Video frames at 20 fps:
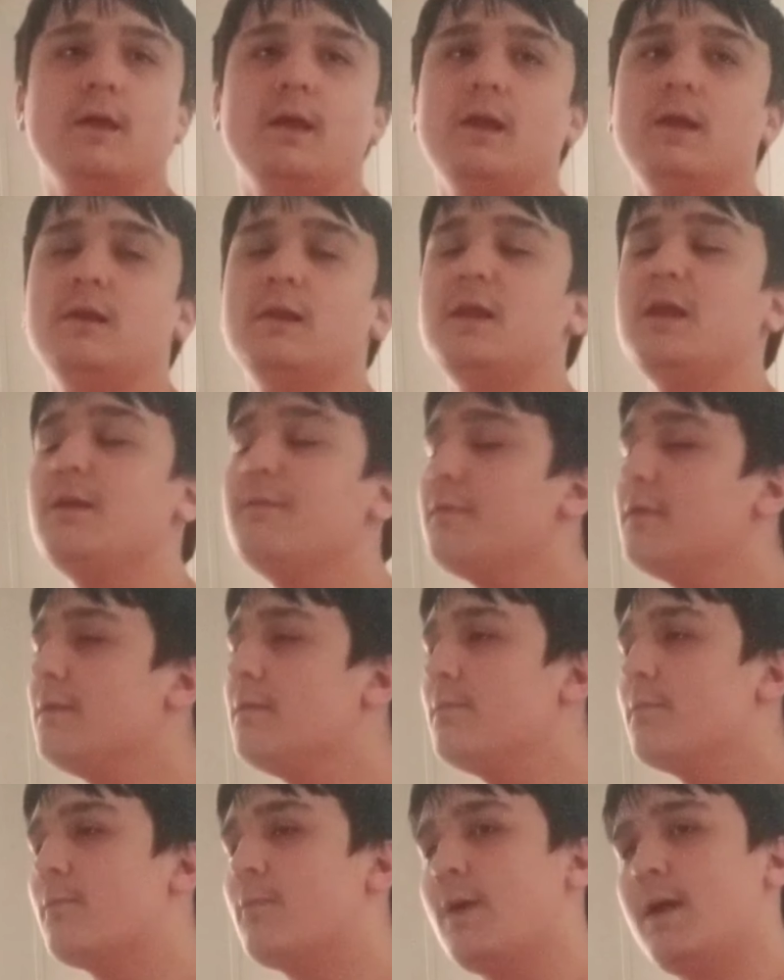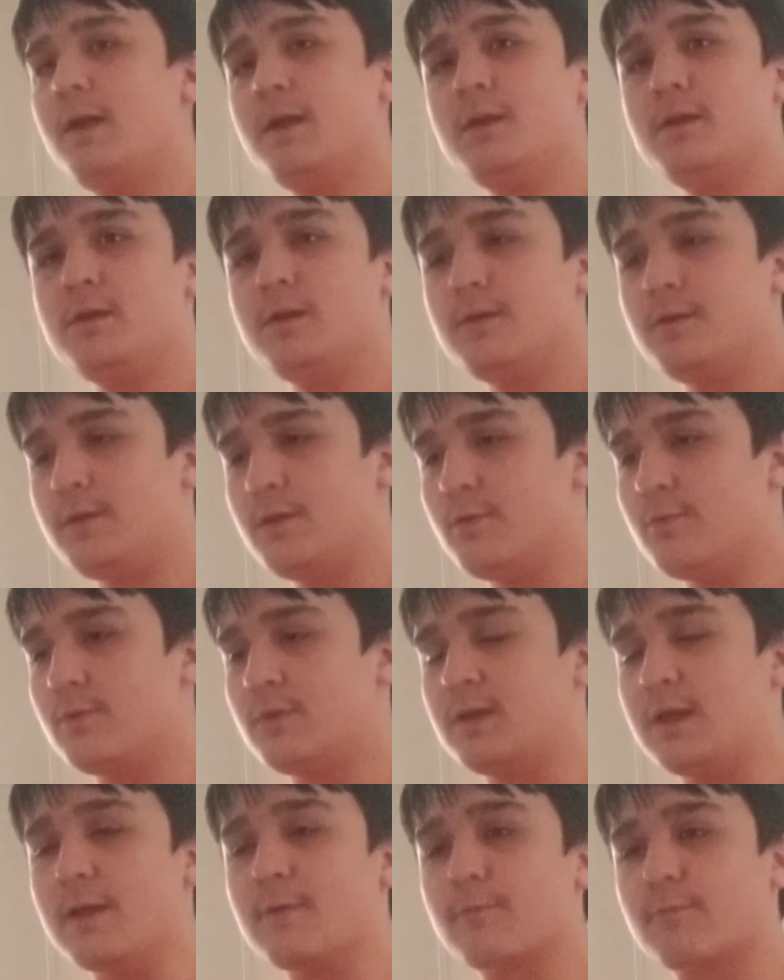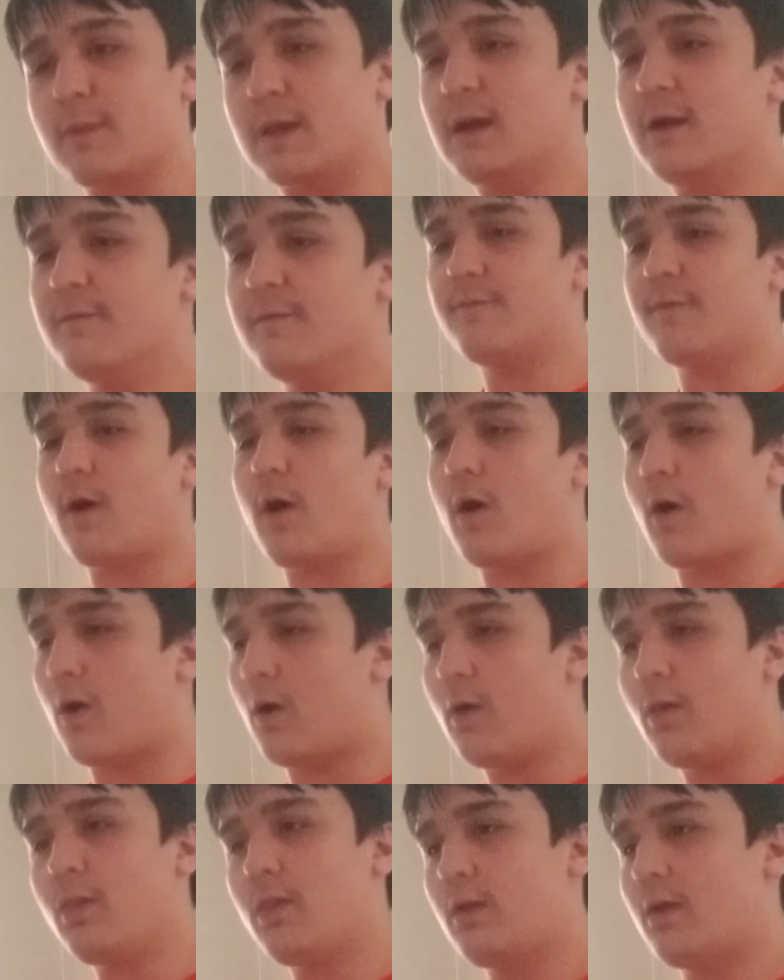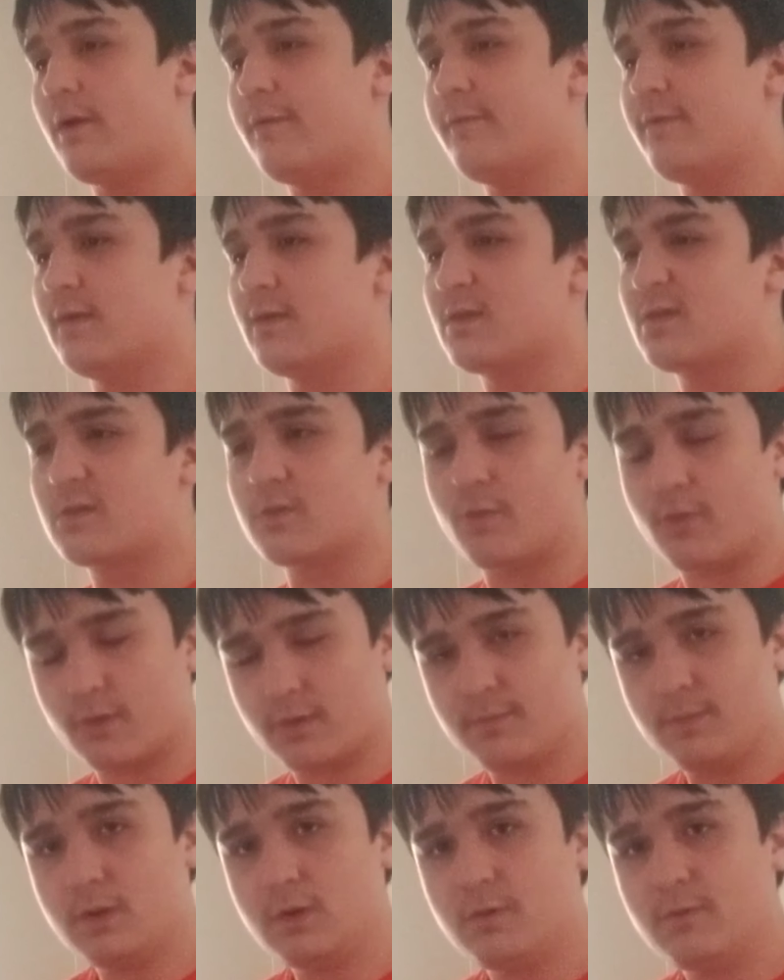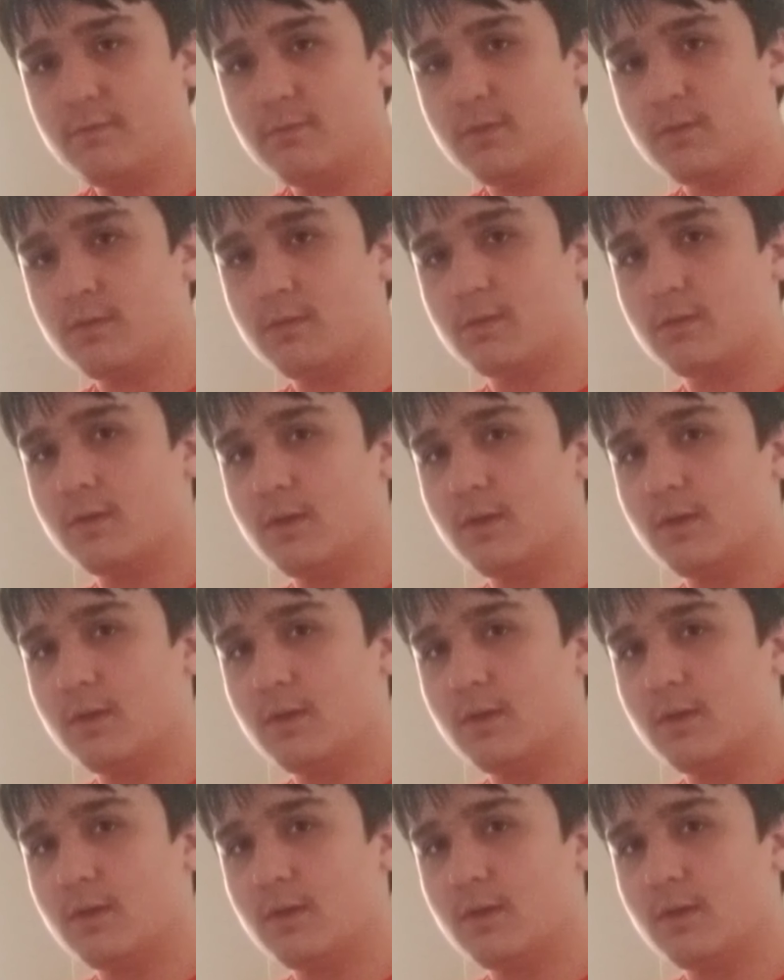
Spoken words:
And even when you get rid all of his sword moves